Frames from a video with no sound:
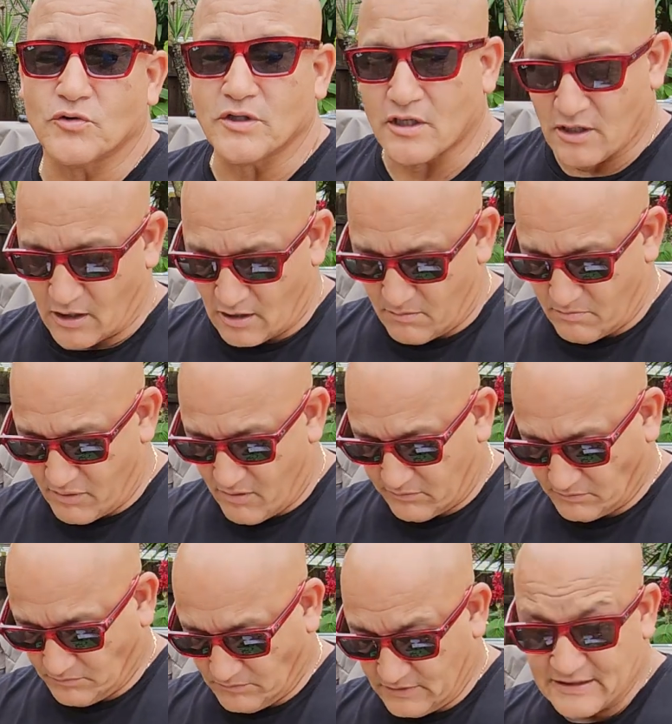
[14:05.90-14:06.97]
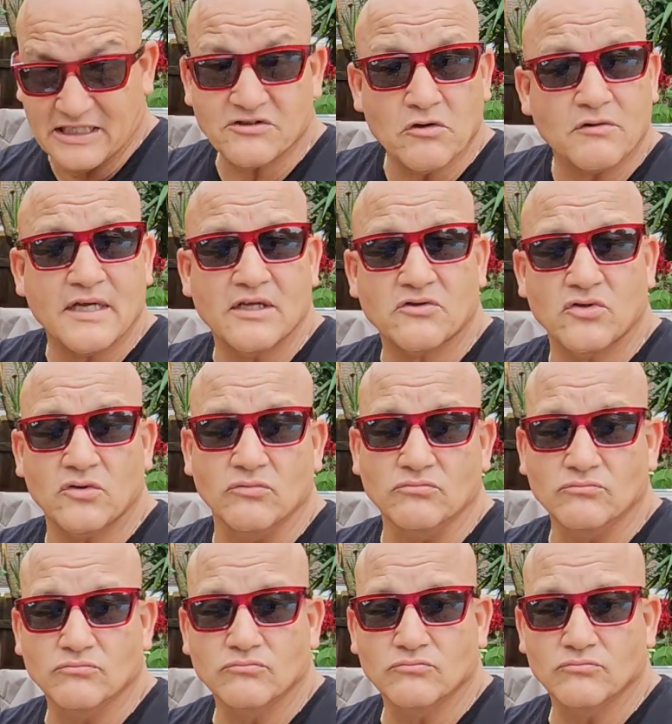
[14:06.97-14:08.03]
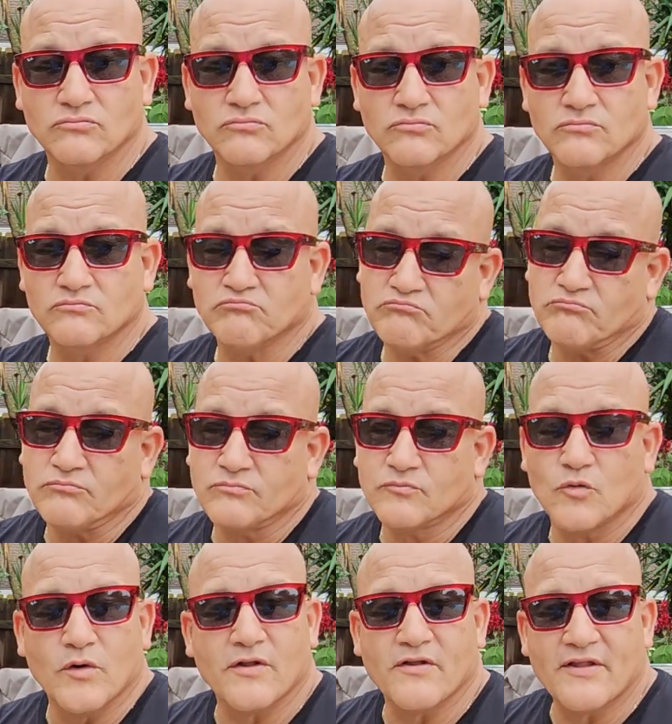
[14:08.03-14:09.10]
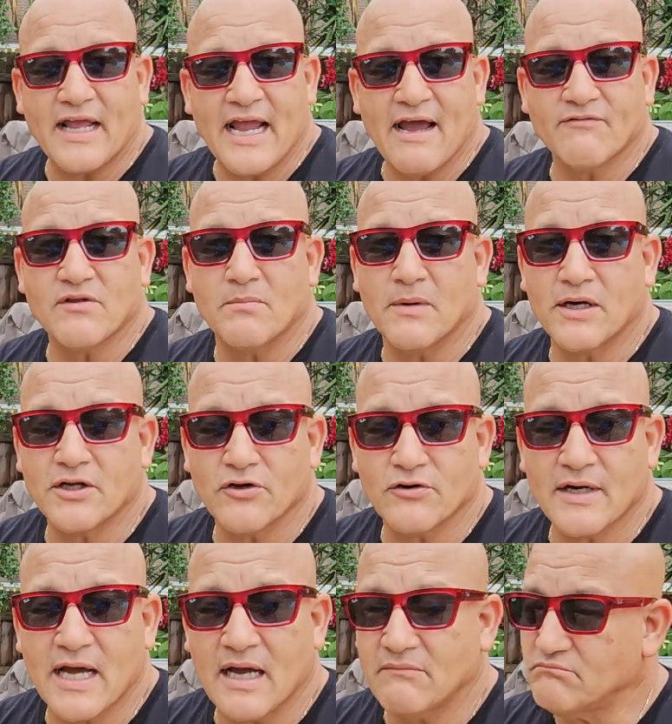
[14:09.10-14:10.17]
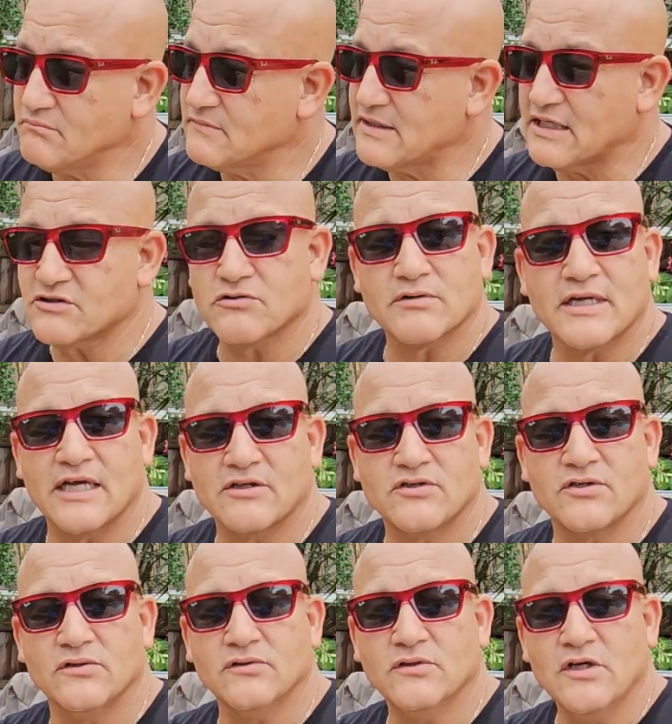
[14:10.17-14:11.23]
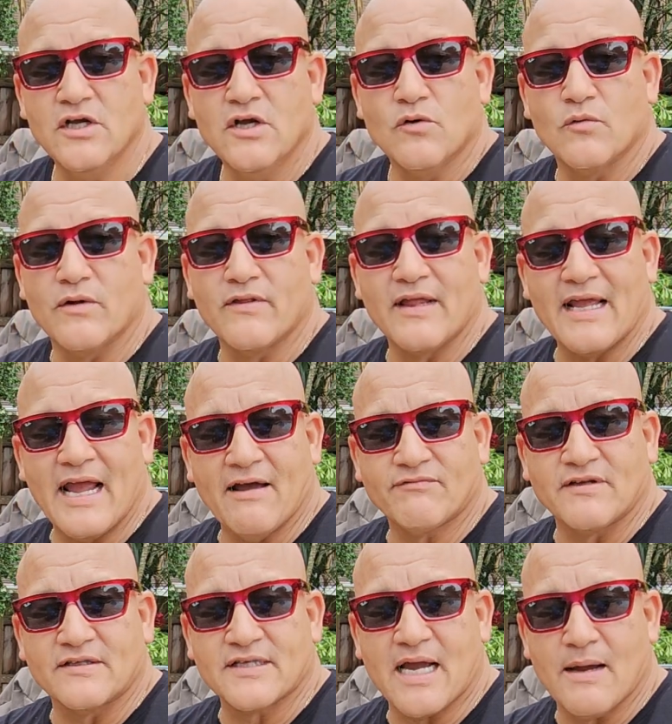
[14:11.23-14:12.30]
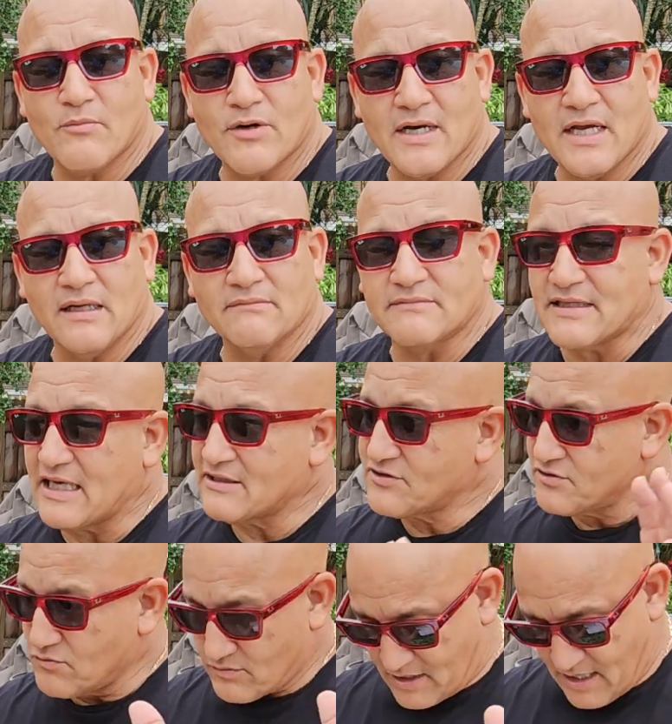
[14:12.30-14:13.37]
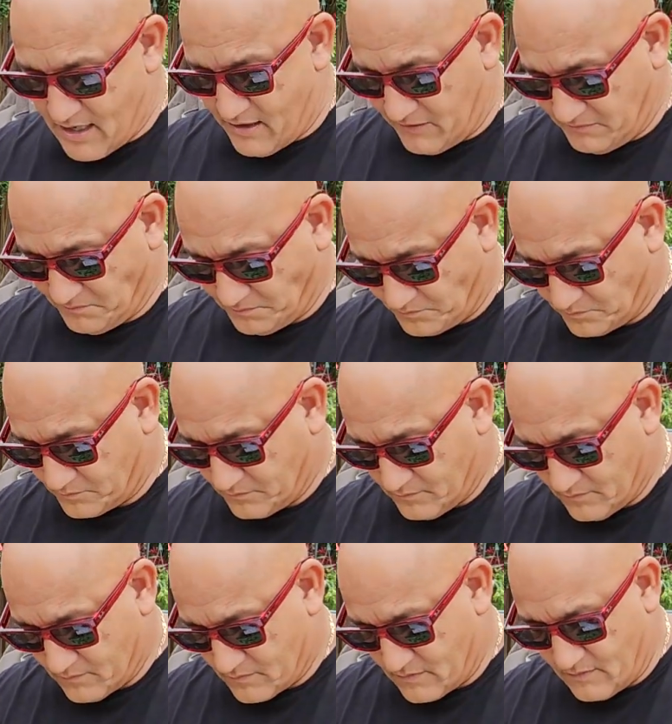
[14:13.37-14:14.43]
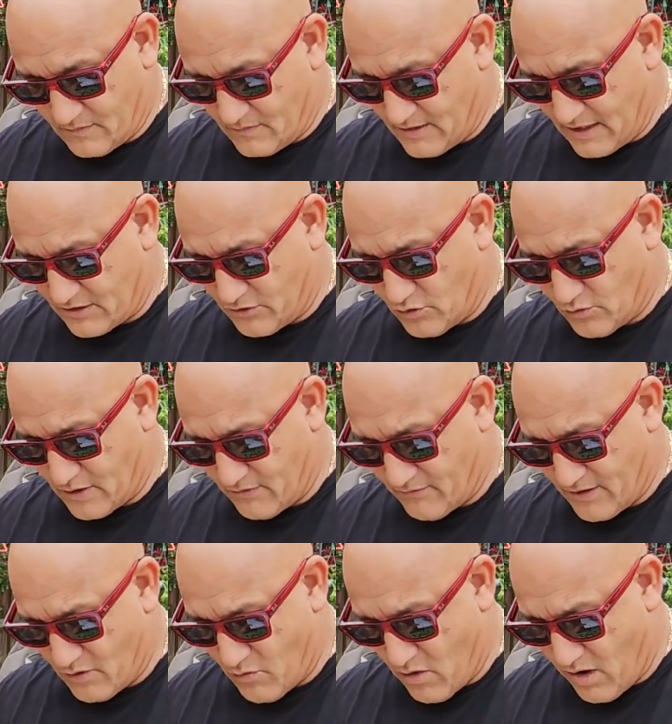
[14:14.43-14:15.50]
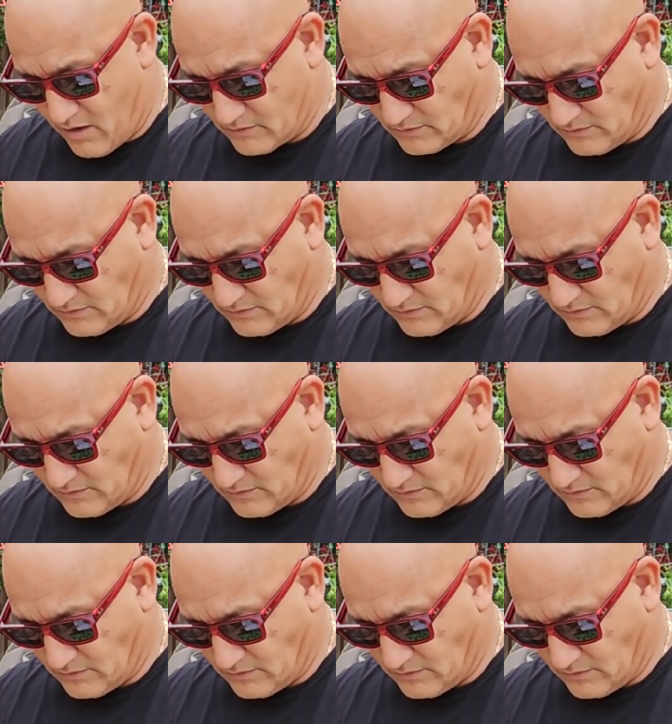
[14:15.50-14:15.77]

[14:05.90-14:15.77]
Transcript: a club. And that's okay too. Whether they have the money or not, that's okay too. Whether they have the time or not, that's okay. They can do whatever they want.